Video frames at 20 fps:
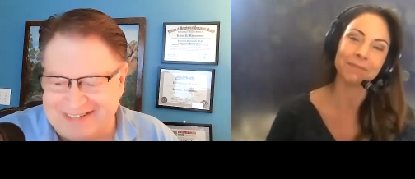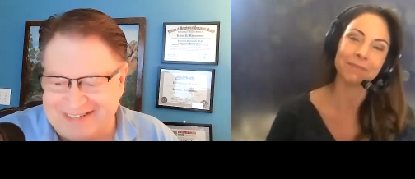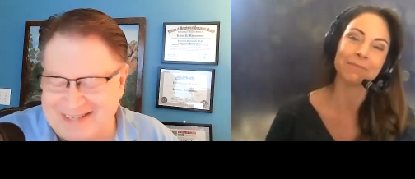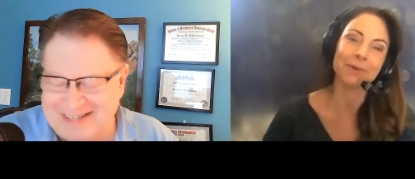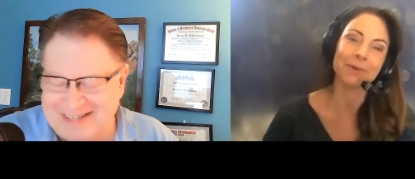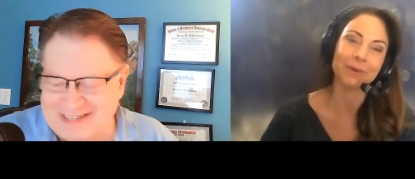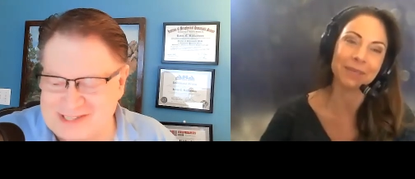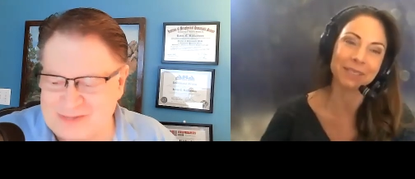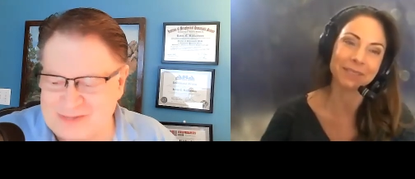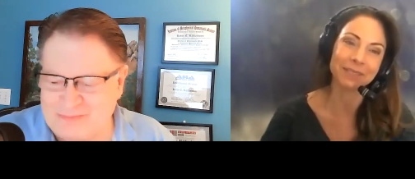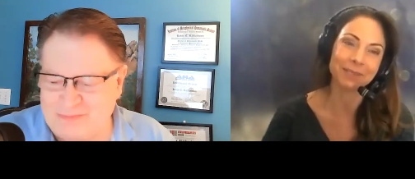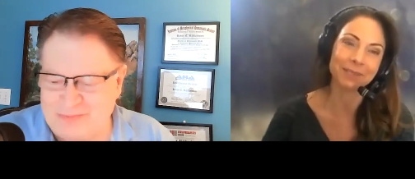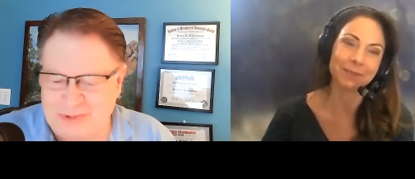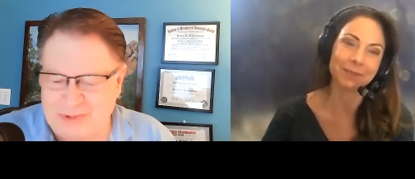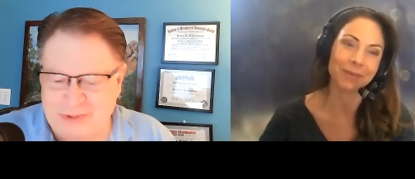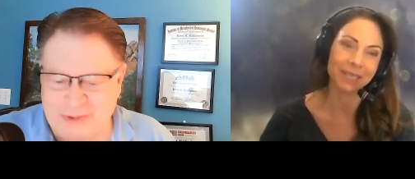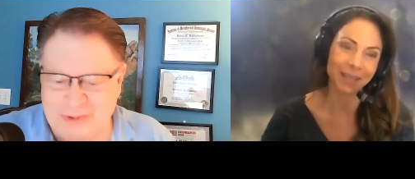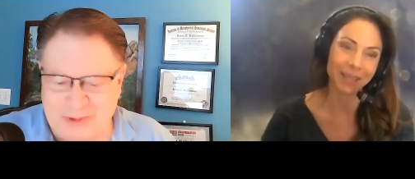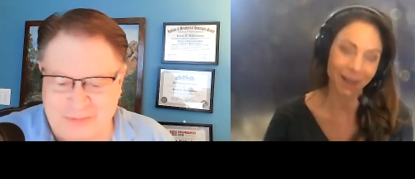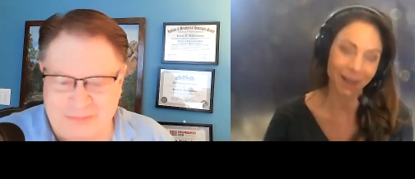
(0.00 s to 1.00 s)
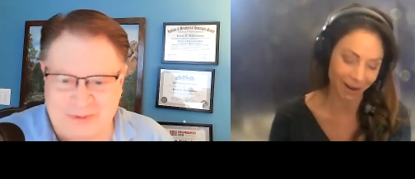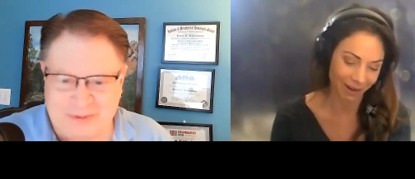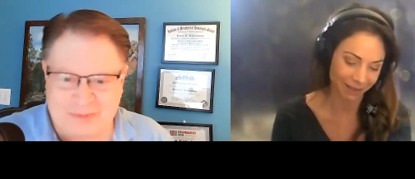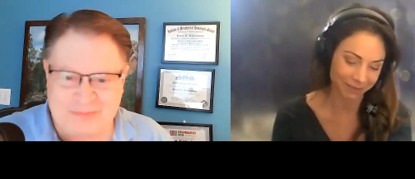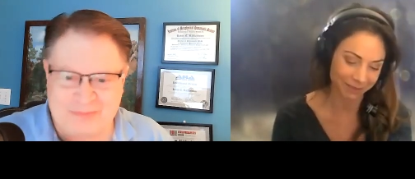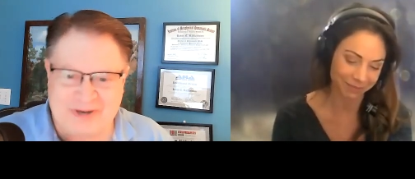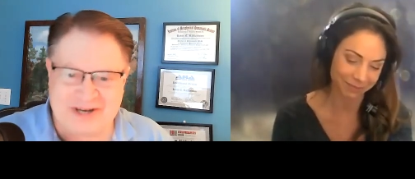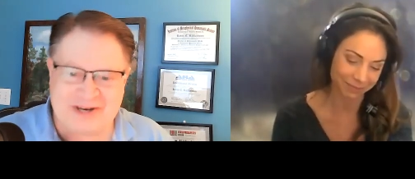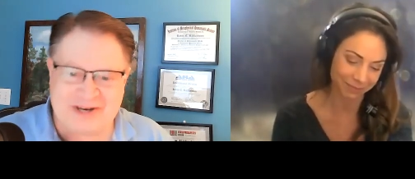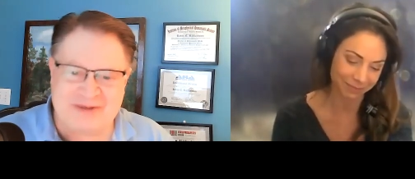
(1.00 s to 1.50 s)
Speaker 1: Good morning. beautiful
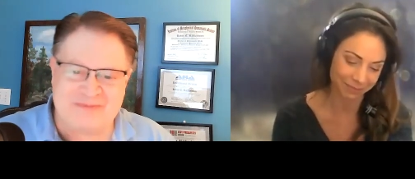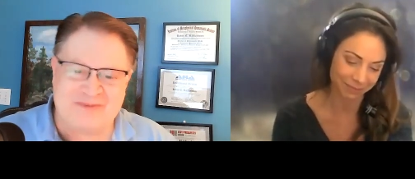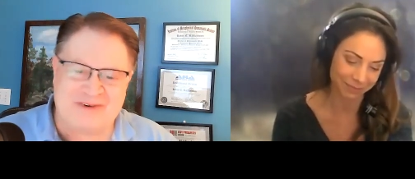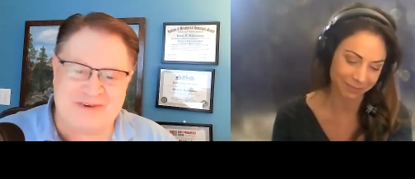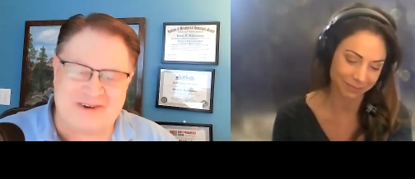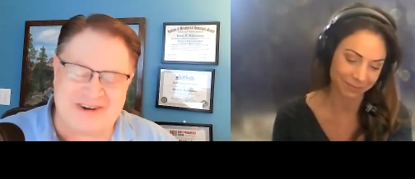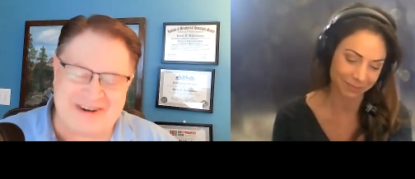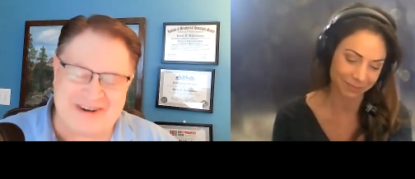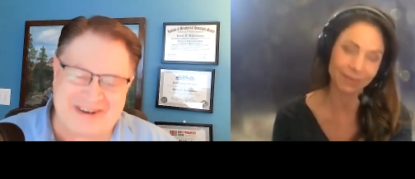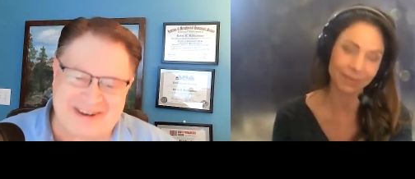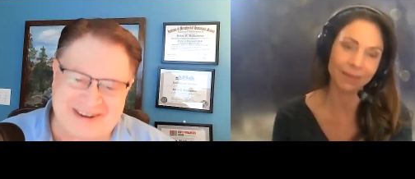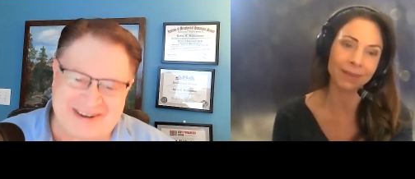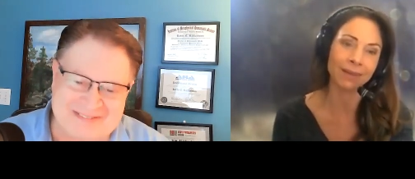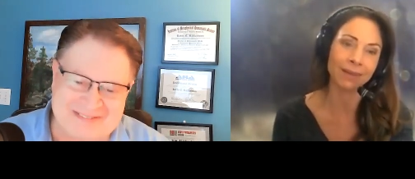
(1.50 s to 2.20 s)
Monday morning.